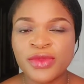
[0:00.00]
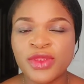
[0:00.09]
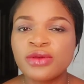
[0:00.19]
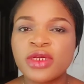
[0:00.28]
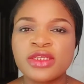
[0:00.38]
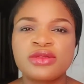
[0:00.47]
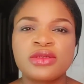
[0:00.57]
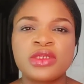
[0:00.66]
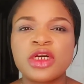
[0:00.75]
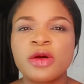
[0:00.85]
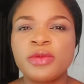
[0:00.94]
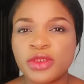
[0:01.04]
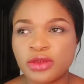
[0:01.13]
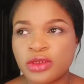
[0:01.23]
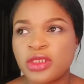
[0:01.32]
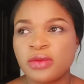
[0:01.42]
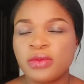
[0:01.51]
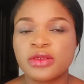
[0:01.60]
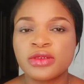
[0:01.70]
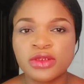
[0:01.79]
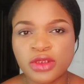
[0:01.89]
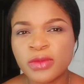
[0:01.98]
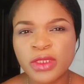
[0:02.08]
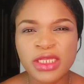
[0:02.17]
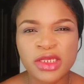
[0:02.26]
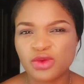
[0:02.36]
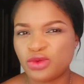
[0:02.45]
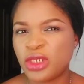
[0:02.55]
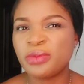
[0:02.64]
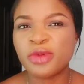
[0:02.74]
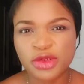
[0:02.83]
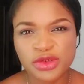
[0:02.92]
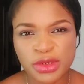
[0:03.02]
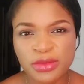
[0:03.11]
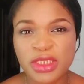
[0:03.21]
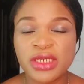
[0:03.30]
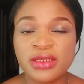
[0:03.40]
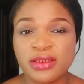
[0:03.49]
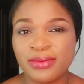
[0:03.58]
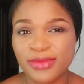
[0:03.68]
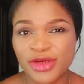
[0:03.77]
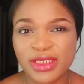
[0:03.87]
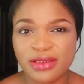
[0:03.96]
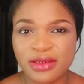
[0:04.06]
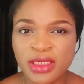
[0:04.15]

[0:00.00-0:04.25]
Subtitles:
You guys, today I'll be talking about something that's really bothering me as a mother.